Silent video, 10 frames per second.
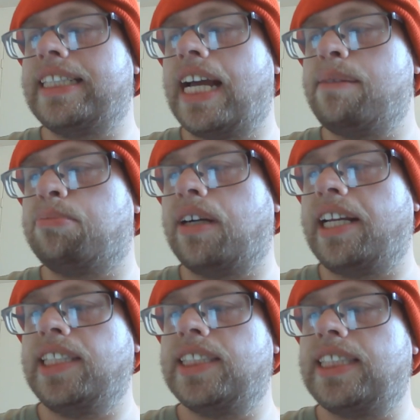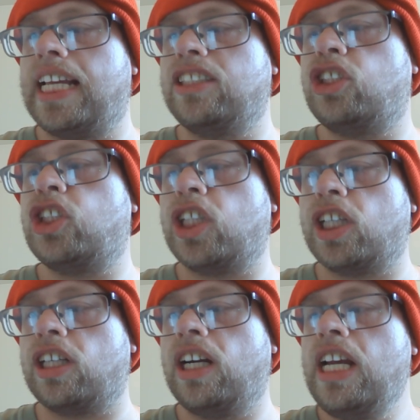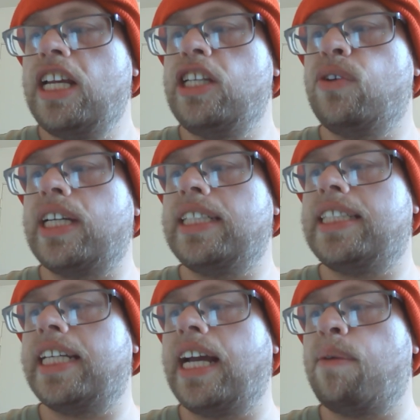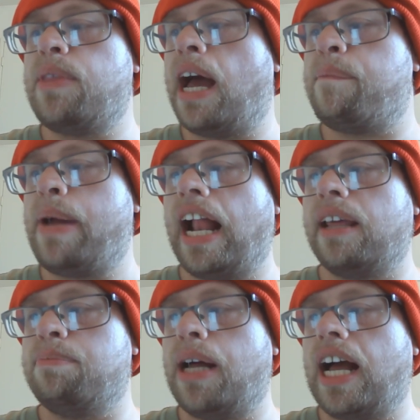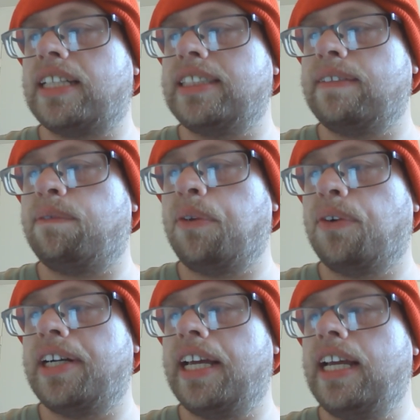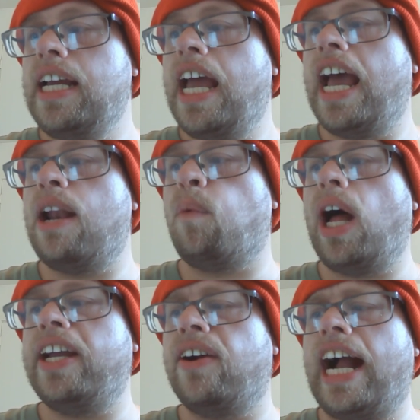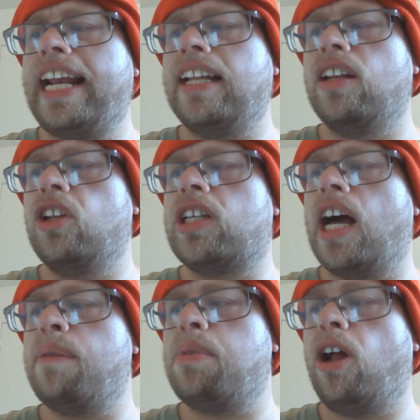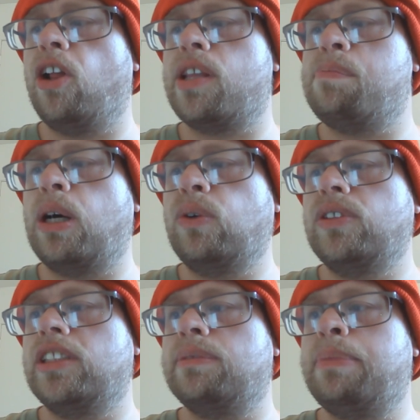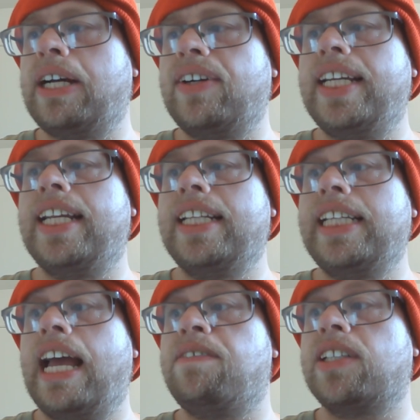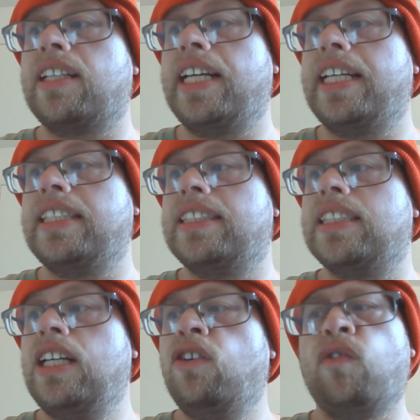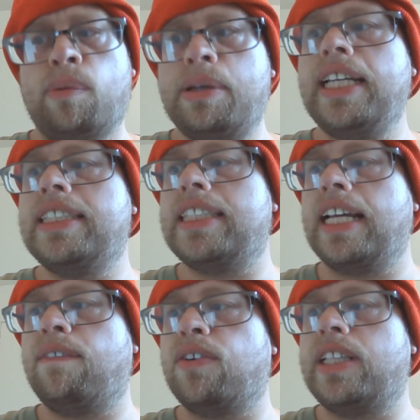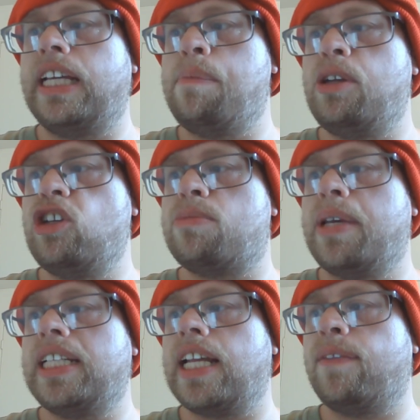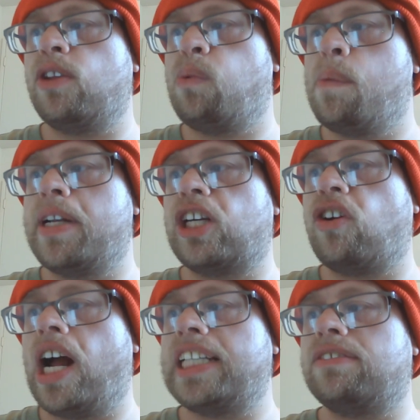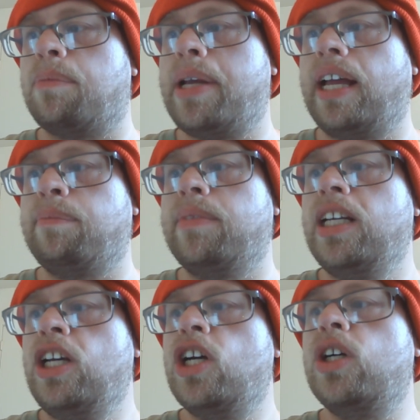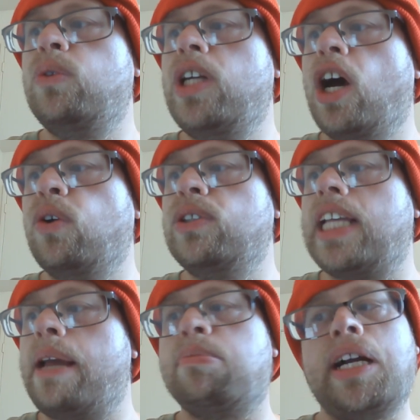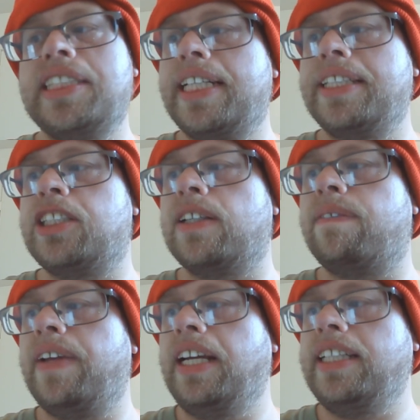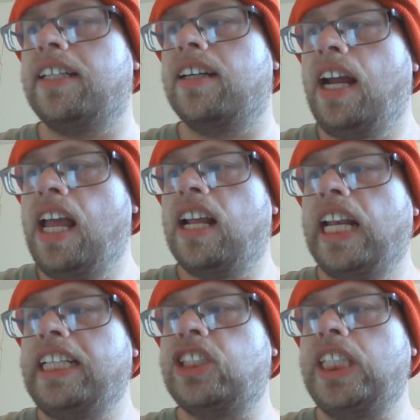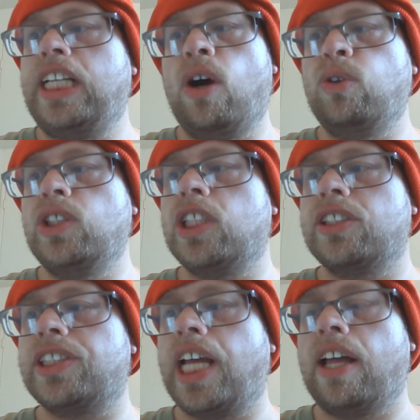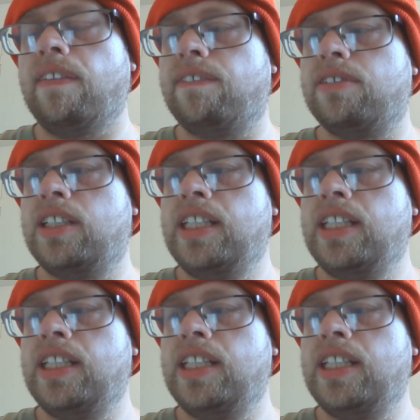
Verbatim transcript: tight braids, says, sure, you can dig up that ballot box in Florida, and while you're at it, look up all the bones buried in the Everglades. Repeats it for the amusement of the woman across from him, who knows a presidential failure like she knows herself.